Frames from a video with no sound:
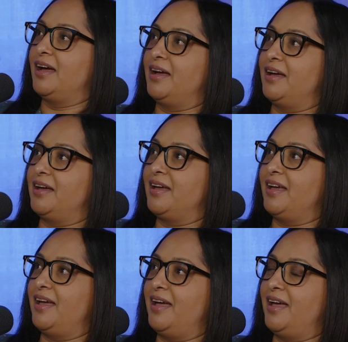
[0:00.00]
And
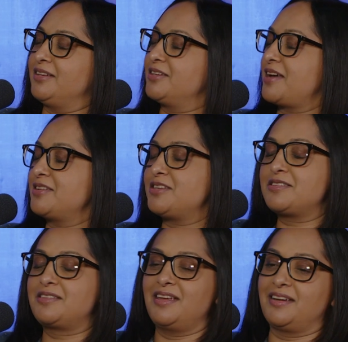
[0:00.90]
because I
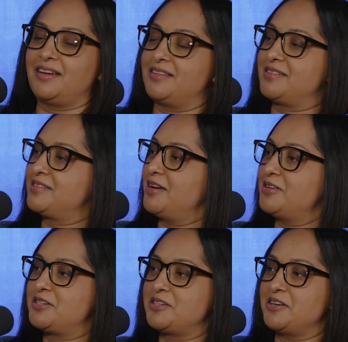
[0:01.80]
just think it's
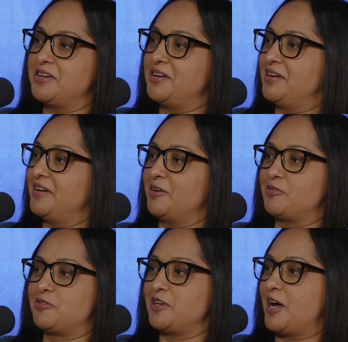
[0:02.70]
such a
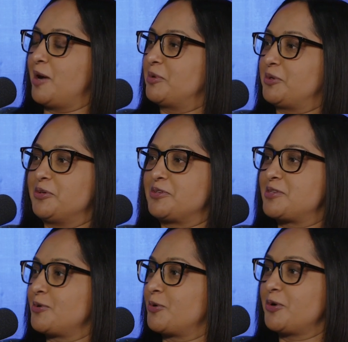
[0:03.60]
phenomenal
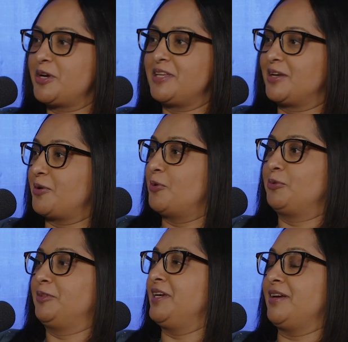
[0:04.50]
story that
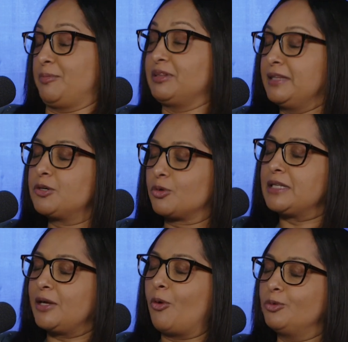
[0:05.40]

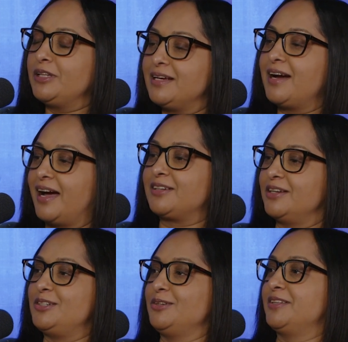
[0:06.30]
literally only God
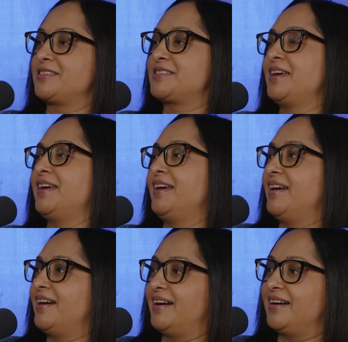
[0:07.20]
could do this.
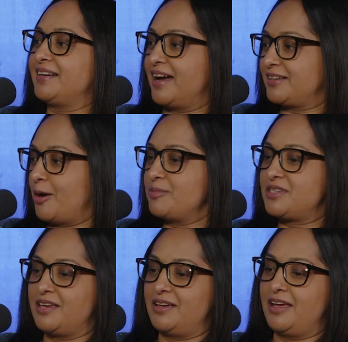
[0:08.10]
God
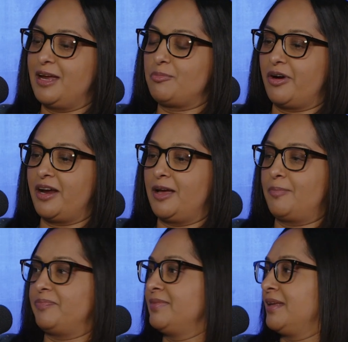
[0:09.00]
comes to
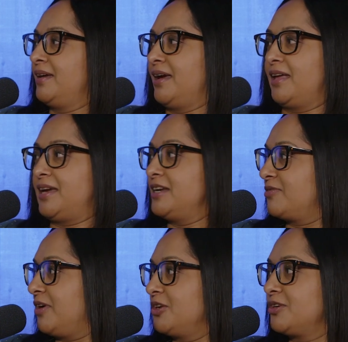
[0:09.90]
Abraham at the age
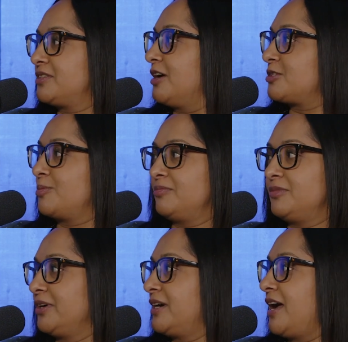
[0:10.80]
of 100, tells him,
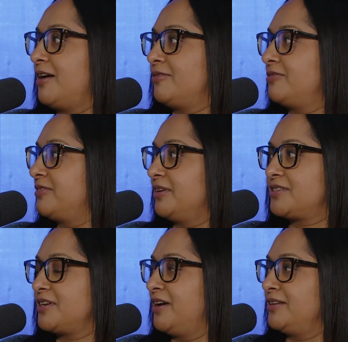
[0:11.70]
you're going to have a
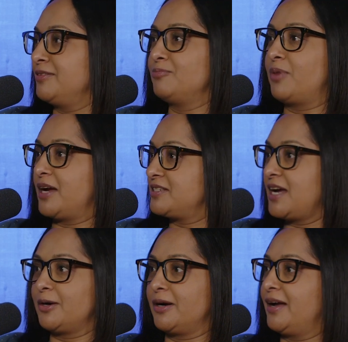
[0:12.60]
son by
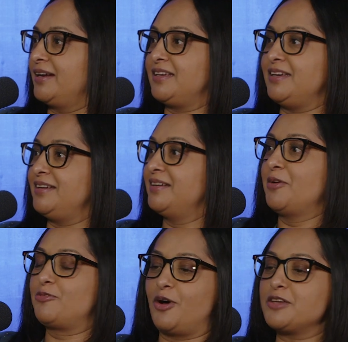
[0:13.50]
Sarah. And he
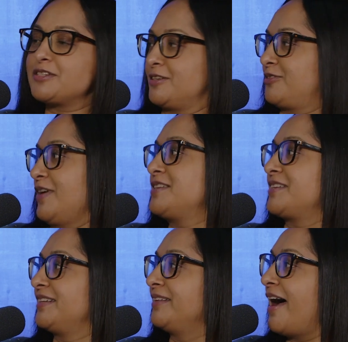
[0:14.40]
falls on his face
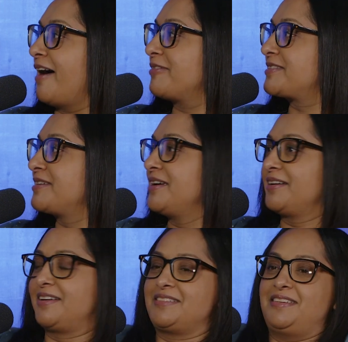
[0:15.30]
and he laughs
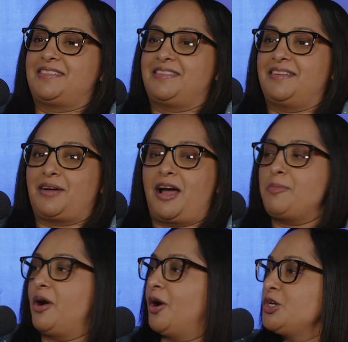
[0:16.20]
because he's like,
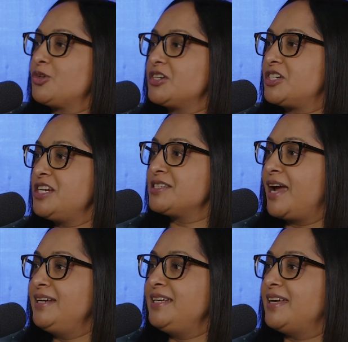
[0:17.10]
I'm 100, she's
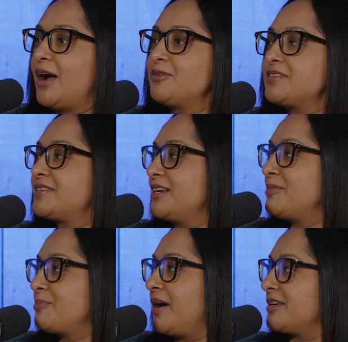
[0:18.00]
90. How is this going to
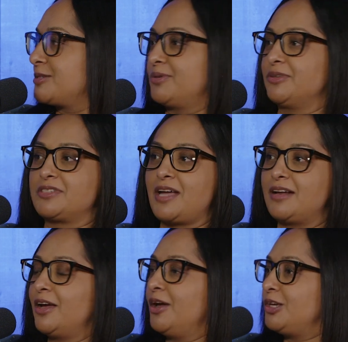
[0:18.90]
be possible? It's
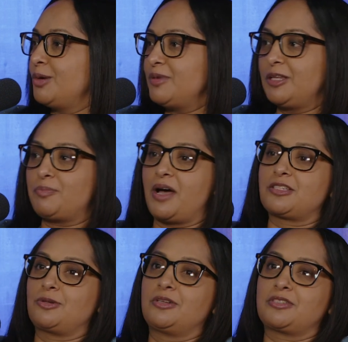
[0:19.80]
not humanly
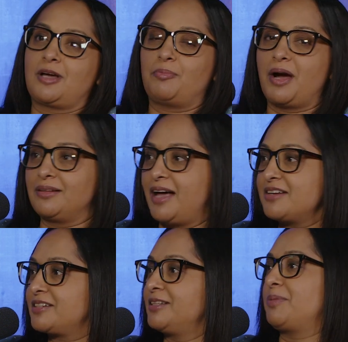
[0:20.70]
possible. It's not
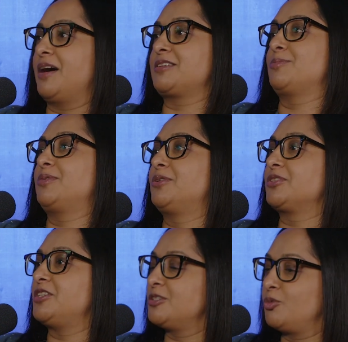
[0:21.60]
biologically possible.
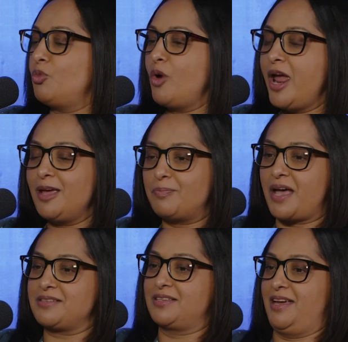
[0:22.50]
She's way
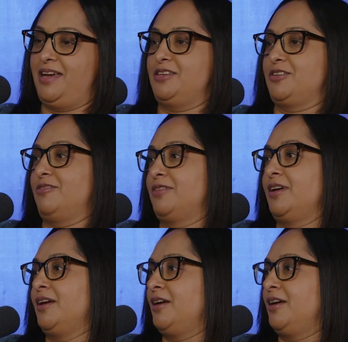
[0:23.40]
past the age of